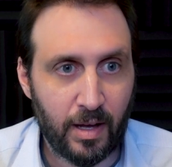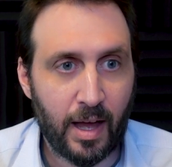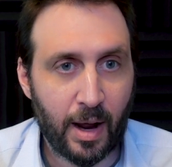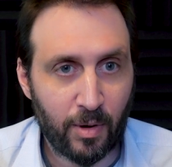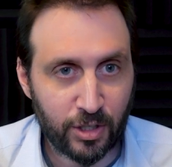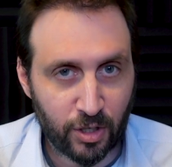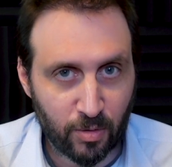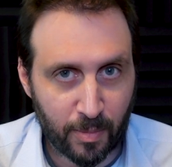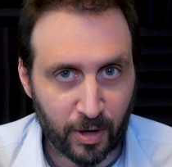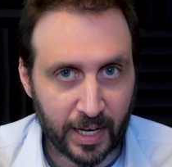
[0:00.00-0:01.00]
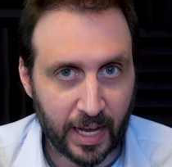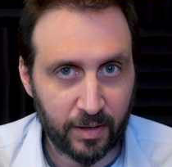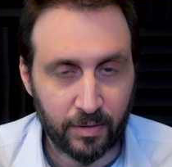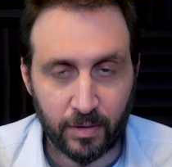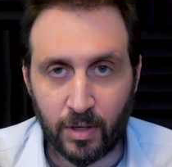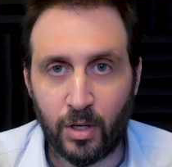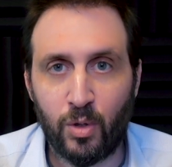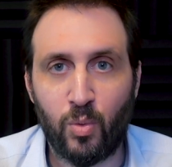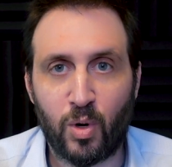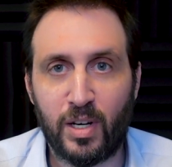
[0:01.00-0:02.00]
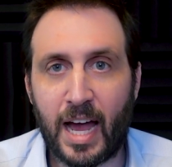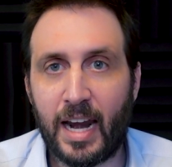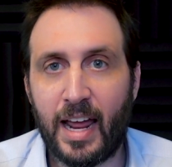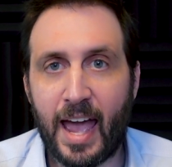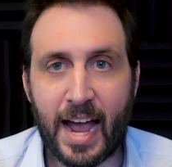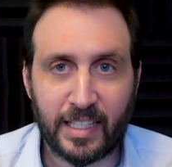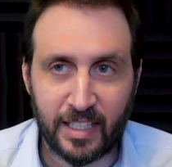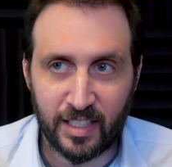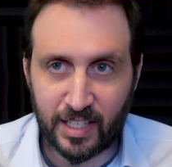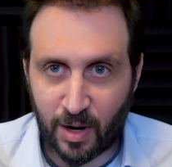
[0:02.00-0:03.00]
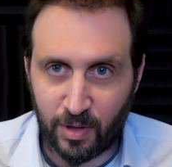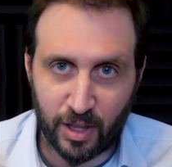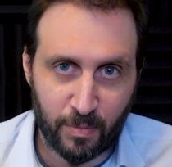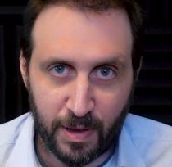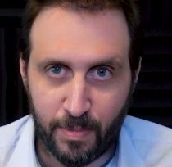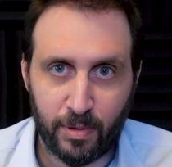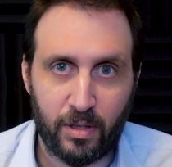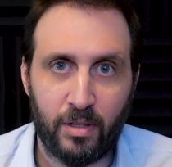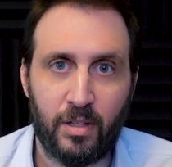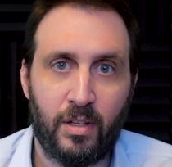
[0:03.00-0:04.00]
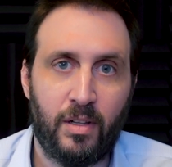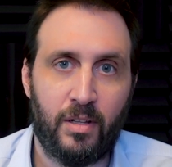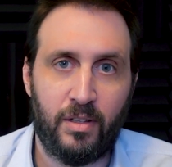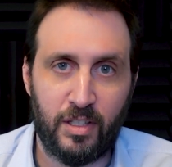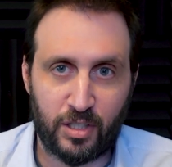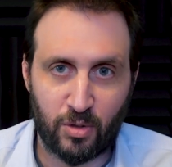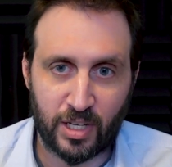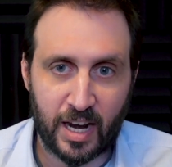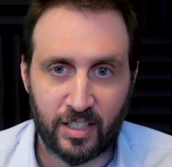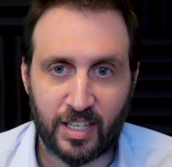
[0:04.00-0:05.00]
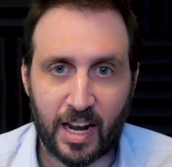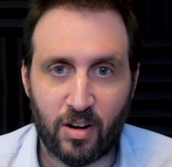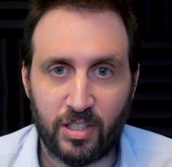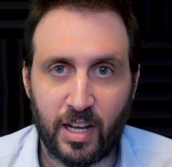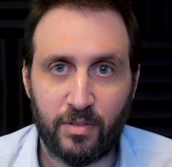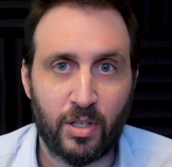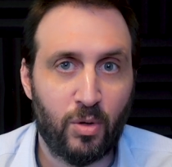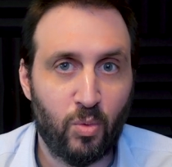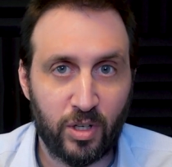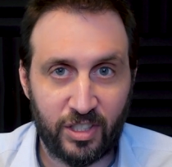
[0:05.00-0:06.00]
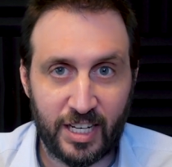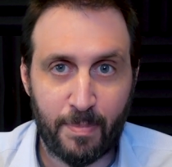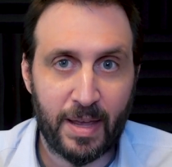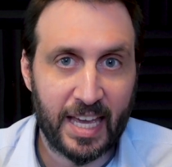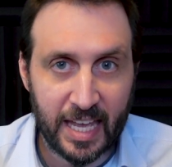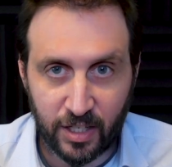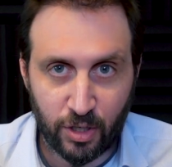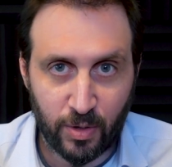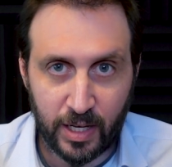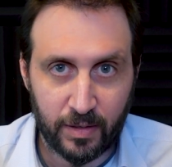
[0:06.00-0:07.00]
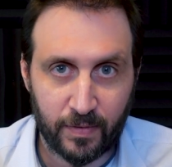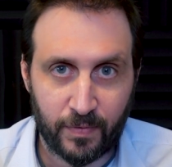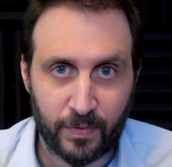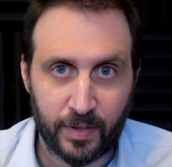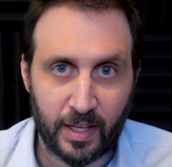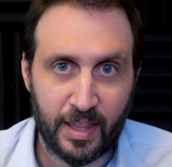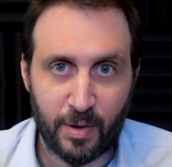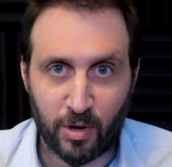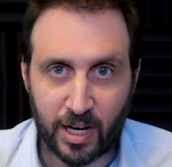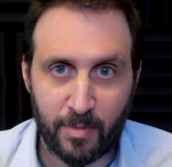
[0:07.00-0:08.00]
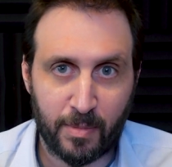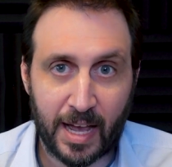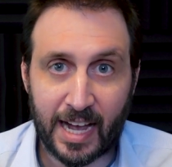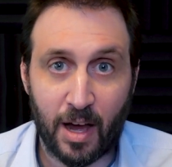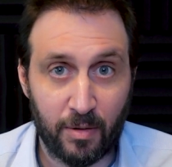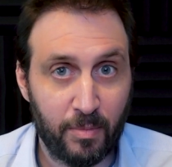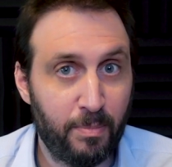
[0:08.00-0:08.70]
And I want you to remember again, we're not acting this out with other people. This goes on inside ourselves. We're dipping into it, and then we're coming back out.